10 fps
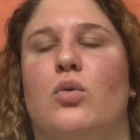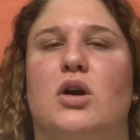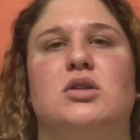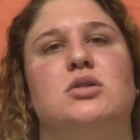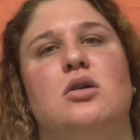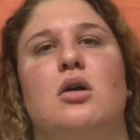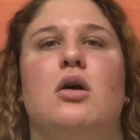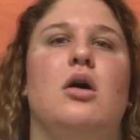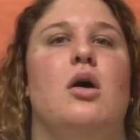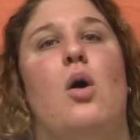works
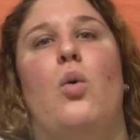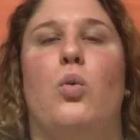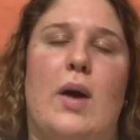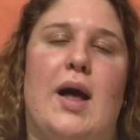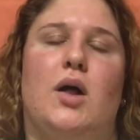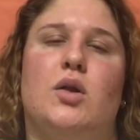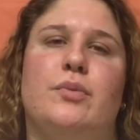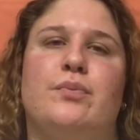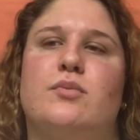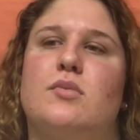well.